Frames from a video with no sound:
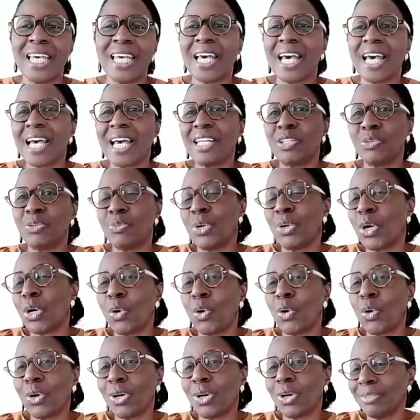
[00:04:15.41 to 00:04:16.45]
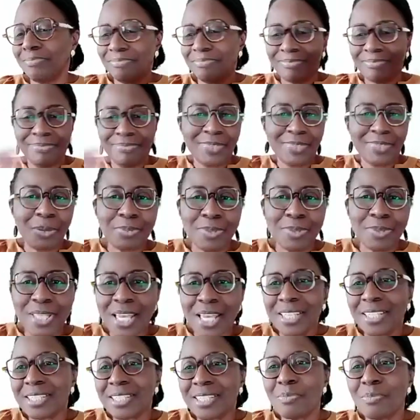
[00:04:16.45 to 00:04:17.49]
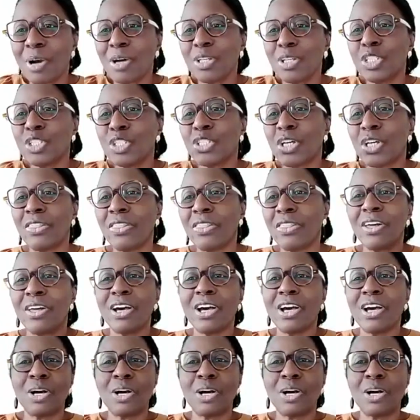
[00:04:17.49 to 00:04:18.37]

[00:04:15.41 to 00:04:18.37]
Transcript: and we're all obsessed about each other.